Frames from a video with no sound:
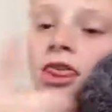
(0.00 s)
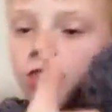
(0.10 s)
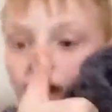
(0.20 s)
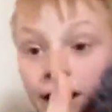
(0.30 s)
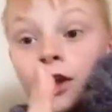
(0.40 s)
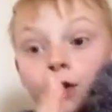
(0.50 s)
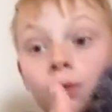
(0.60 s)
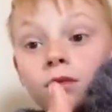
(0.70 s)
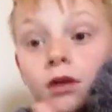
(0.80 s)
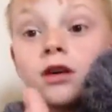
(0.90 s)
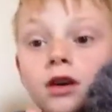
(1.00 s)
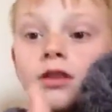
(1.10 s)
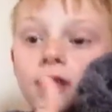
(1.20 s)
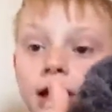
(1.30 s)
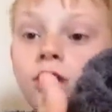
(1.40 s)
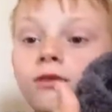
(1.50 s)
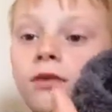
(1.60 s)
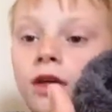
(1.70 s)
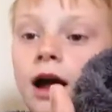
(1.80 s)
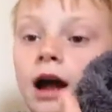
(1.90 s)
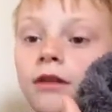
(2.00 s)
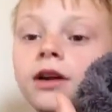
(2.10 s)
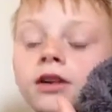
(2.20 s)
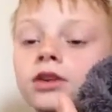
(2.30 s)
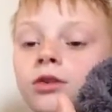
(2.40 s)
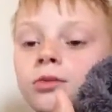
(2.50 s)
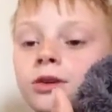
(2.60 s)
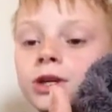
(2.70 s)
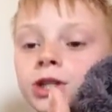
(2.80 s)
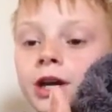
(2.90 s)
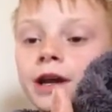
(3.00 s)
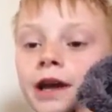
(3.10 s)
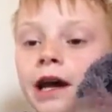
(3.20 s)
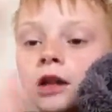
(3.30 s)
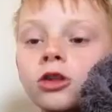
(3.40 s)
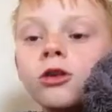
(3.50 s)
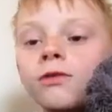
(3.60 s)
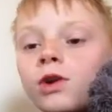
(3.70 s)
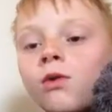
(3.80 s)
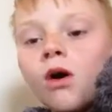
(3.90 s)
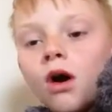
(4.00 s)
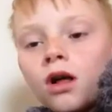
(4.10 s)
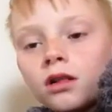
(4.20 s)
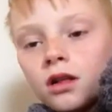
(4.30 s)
Thank you. Thank you for that. I really do appreciate it. I love you all.